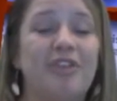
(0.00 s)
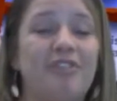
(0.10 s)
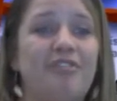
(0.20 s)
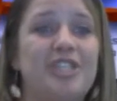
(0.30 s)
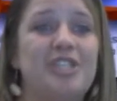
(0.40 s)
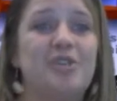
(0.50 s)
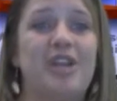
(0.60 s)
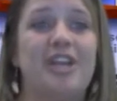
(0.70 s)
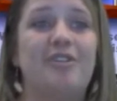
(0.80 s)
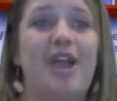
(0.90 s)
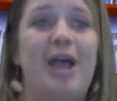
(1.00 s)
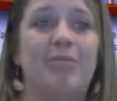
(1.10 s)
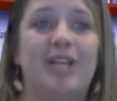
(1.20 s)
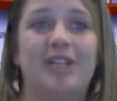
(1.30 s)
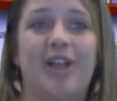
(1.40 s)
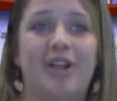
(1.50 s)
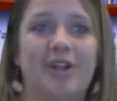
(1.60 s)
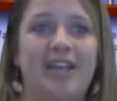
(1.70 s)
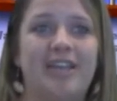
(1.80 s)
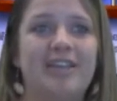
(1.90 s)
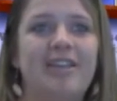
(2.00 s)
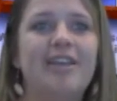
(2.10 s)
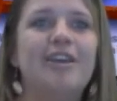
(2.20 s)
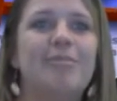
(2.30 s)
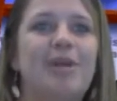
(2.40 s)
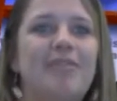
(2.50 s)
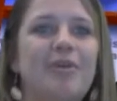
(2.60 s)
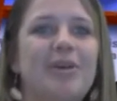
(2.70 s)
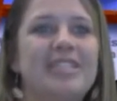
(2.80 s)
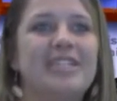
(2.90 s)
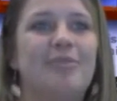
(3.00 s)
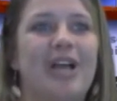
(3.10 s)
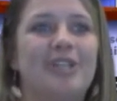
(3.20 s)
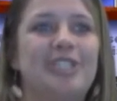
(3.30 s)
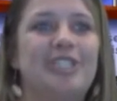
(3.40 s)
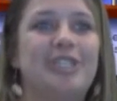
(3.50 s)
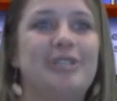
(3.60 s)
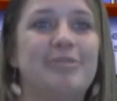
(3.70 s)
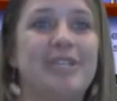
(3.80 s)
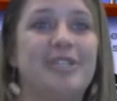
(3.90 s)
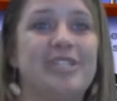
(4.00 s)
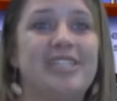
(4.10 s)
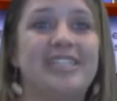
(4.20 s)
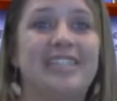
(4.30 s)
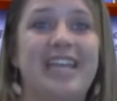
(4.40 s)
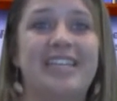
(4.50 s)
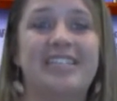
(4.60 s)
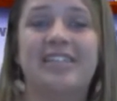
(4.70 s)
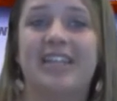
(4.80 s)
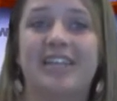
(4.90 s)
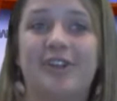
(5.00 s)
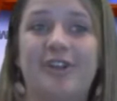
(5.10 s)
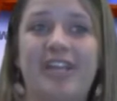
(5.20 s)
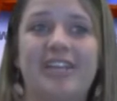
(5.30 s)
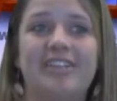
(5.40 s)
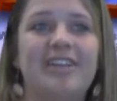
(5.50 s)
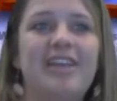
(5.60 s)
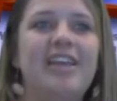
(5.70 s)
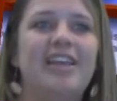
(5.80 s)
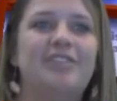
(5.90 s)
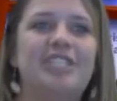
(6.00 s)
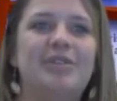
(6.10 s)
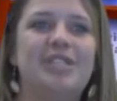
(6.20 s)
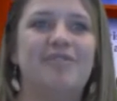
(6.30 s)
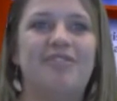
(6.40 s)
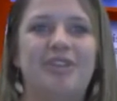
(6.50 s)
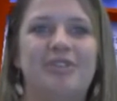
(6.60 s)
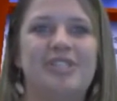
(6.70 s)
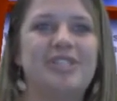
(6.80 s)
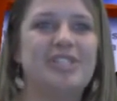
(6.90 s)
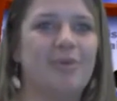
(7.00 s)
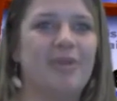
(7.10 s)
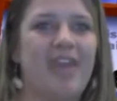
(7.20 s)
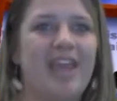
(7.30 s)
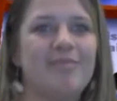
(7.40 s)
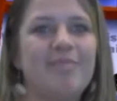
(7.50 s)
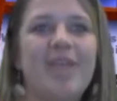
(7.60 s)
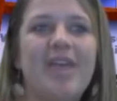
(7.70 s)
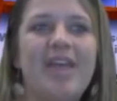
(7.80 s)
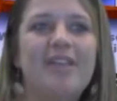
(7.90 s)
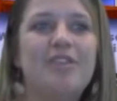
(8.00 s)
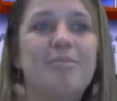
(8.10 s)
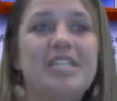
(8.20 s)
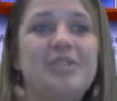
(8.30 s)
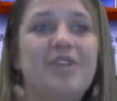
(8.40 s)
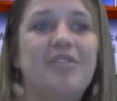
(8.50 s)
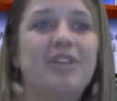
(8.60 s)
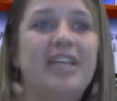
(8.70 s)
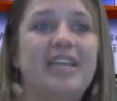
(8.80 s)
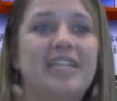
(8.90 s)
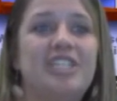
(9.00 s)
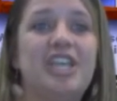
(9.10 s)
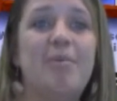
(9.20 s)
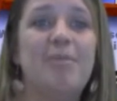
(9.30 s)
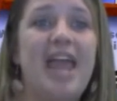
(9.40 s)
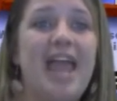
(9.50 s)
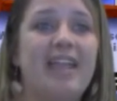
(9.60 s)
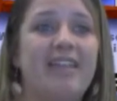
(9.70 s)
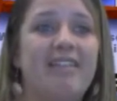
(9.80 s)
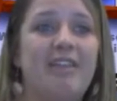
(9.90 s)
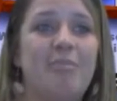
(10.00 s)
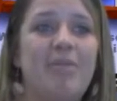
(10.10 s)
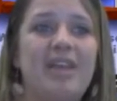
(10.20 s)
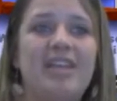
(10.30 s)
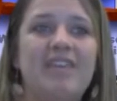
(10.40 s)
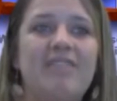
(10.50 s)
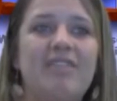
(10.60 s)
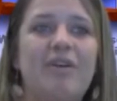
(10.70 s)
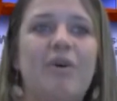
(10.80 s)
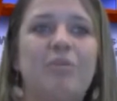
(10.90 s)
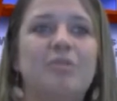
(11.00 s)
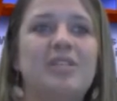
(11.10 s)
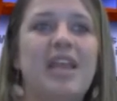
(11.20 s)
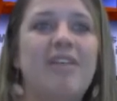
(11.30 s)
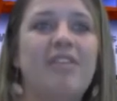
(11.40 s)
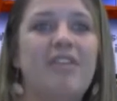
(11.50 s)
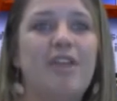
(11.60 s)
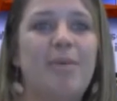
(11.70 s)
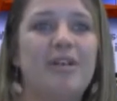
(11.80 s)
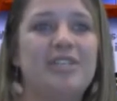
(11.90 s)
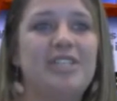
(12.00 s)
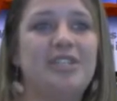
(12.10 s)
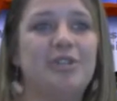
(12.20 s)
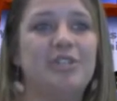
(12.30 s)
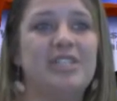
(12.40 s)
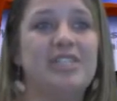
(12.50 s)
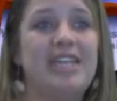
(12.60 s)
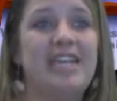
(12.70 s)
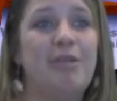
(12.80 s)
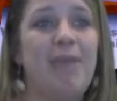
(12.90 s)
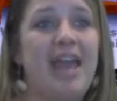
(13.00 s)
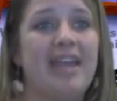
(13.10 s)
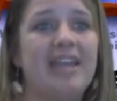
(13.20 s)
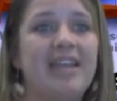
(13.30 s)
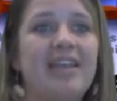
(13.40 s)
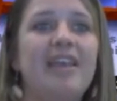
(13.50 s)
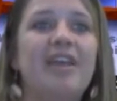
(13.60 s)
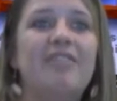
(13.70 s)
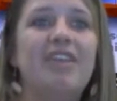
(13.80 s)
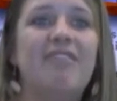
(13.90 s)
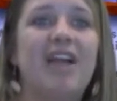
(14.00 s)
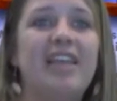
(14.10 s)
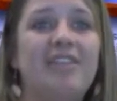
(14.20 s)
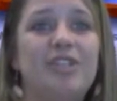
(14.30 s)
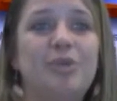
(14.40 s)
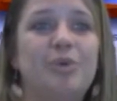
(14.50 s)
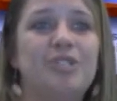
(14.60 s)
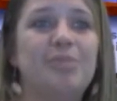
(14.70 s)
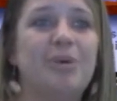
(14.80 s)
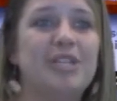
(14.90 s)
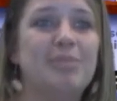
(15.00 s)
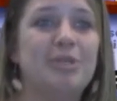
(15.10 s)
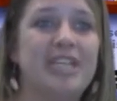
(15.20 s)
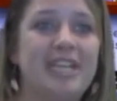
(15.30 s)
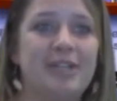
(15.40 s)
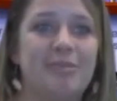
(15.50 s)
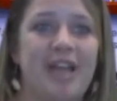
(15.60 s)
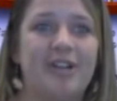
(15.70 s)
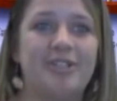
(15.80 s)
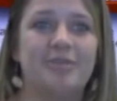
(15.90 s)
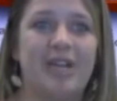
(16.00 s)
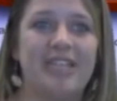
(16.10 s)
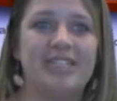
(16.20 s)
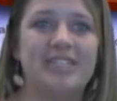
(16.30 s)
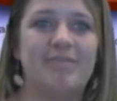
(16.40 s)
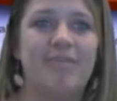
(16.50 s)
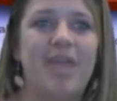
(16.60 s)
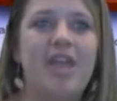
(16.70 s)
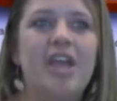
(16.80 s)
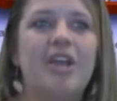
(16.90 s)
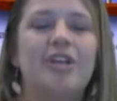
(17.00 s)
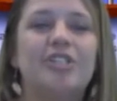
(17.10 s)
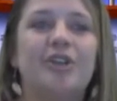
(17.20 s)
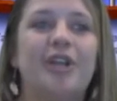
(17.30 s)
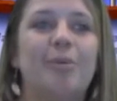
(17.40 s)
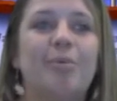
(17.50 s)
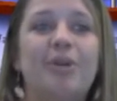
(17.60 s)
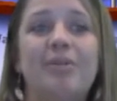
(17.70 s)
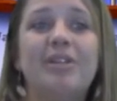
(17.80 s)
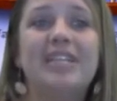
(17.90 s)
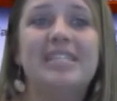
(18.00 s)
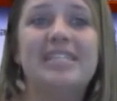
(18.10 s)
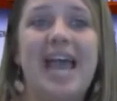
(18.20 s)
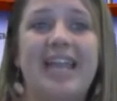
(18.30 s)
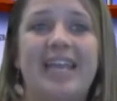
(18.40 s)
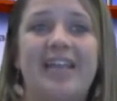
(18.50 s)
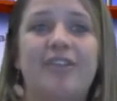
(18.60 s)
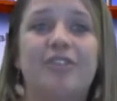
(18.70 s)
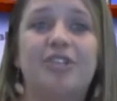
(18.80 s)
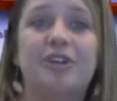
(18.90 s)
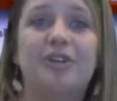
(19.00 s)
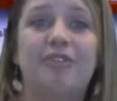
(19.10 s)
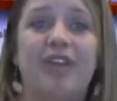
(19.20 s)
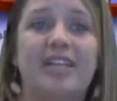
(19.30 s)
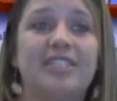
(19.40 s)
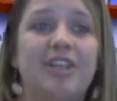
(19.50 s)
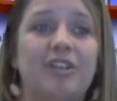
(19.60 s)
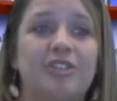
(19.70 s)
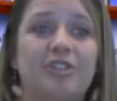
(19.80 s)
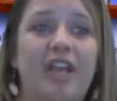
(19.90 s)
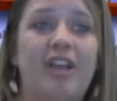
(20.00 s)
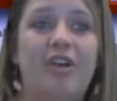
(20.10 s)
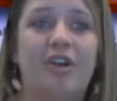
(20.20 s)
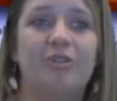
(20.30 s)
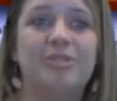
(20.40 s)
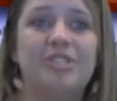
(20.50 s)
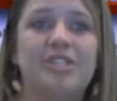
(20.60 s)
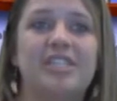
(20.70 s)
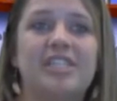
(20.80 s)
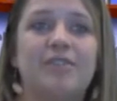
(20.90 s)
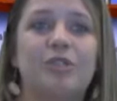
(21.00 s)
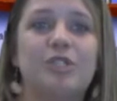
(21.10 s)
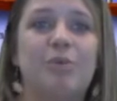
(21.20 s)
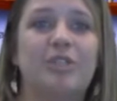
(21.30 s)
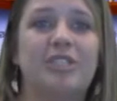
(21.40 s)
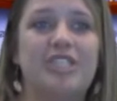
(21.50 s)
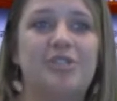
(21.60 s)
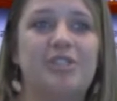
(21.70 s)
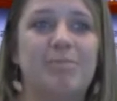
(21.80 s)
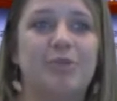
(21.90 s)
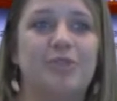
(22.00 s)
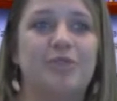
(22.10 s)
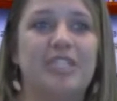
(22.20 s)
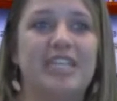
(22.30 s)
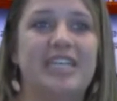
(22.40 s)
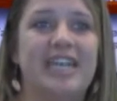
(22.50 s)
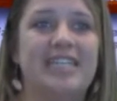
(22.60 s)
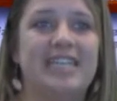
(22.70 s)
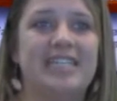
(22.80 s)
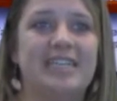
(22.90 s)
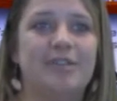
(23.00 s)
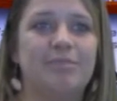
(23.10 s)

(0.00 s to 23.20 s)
fish, squid, and crab like a loggerhead, but every once in a while she showed some interest in lettuce, like a green. If she was confused, so were they. The mystery of her lineage kept nagging at them, and even though almost everything about sea turtles is enigmatic, they finally had the tools to put this particular matter to rest. During her pre-release tagging, the turtle vet, Dr. Craig Harms, took several small tissue samples for DNA testing.